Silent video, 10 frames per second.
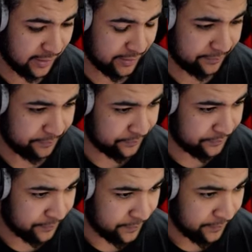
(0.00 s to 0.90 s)
it.
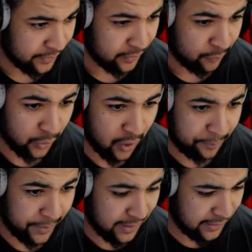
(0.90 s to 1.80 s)
We've got a
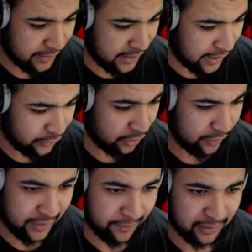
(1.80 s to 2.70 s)
Bailey there. I don't know
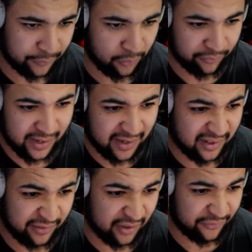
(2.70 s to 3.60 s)
if that makes a fortification,
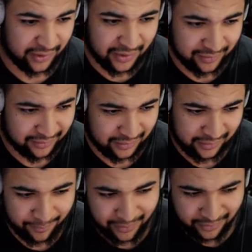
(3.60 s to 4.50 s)
even if it does.
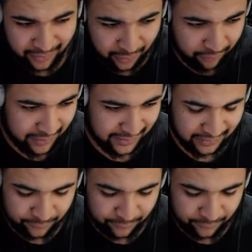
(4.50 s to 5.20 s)
I mean, I don't really need the